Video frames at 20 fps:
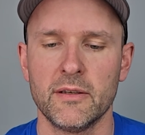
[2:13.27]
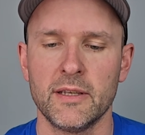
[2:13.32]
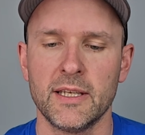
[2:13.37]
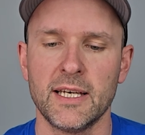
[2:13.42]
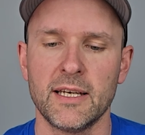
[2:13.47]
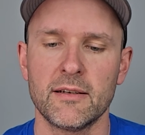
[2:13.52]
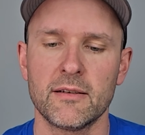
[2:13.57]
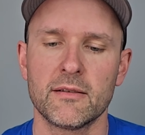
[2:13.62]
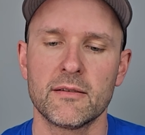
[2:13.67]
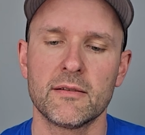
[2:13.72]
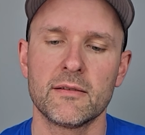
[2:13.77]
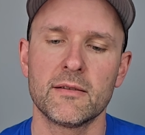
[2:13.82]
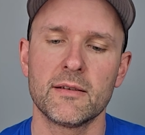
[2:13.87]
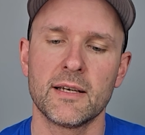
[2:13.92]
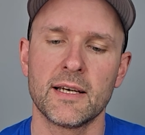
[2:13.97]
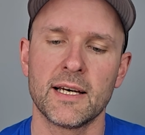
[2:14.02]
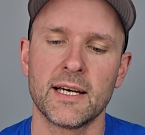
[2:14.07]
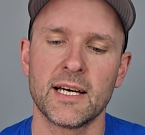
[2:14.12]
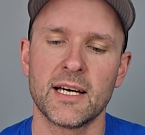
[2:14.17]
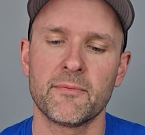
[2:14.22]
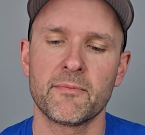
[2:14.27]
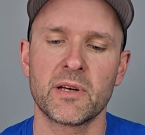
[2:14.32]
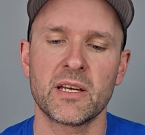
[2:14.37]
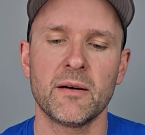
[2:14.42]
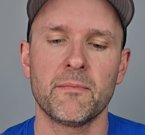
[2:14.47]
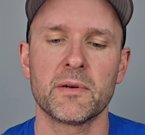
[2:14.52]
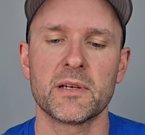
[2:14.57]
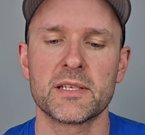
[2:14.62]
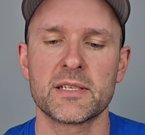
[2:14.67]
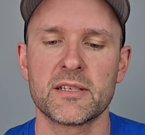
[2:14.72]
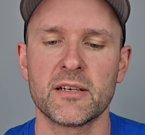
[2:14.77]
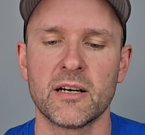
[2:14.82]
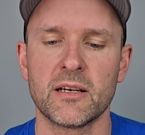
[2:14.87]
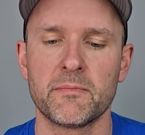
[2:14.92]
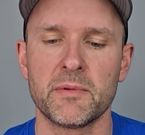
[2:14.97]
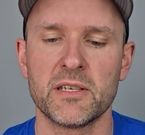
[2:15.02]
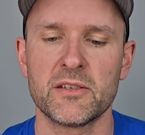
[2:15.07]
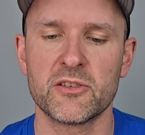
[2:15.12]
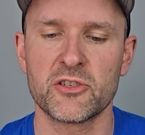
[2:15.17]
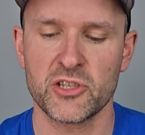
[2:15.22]
That couple of
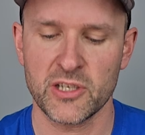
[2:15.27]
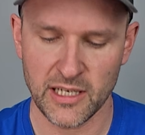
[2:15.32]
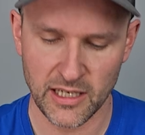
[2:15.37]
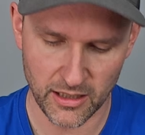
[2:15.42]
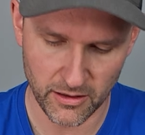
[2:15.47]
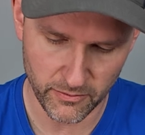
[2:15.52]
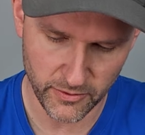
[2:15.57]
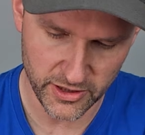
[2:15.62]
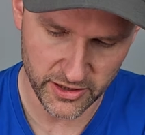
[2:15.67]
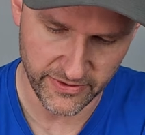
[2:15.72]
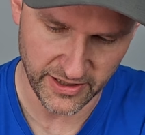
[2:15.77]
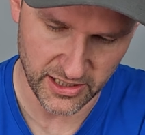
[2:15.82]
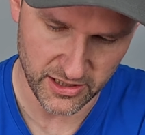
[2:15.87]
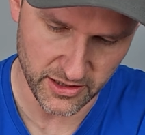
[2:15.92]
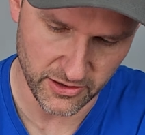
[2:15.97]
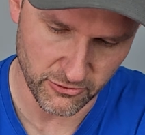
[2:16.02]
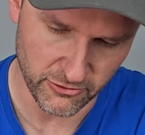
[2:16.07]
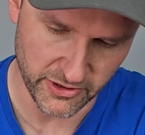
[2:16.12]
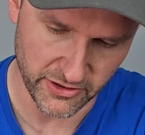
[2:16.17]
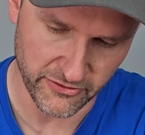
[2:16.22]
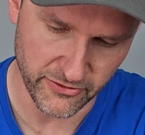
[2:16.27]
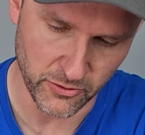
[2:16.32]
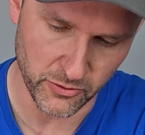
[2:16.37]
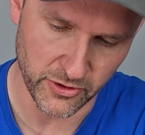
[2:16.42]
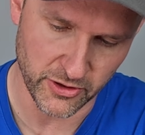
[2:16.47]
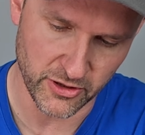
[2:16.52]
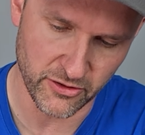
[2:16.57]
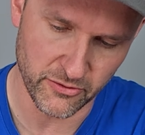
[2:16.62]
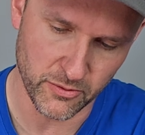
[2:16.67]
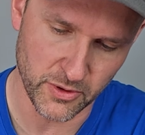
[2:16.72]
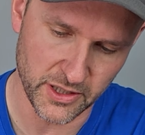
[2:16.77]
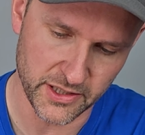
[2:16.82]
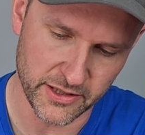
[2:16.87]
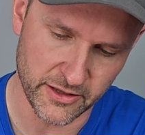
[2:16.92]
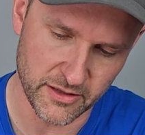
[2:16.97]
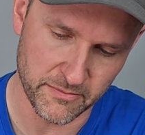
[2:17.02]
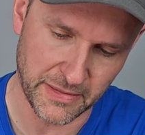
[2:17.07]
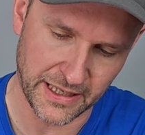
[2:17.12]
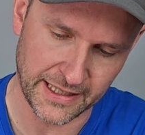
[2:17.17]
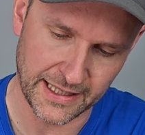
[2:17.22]
side bits of shell, which have actually already fallen off whilst I
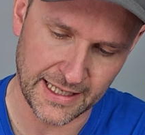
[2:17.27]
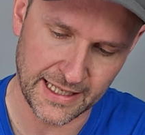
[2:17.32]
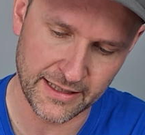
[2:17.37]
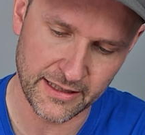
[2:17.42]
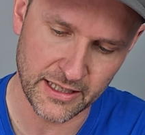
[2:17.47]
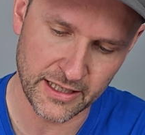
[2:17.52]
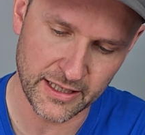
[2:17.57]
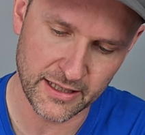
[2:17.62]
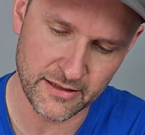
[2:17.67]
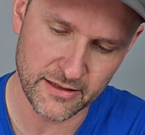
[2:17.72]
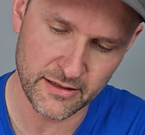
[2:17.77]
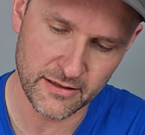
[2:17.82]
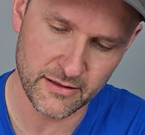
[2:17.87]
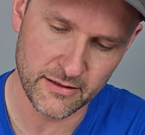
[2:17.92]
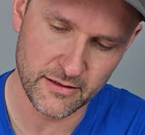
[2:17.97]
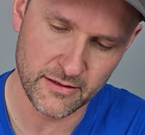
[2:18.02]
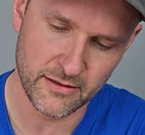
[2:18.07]
was manhandling it.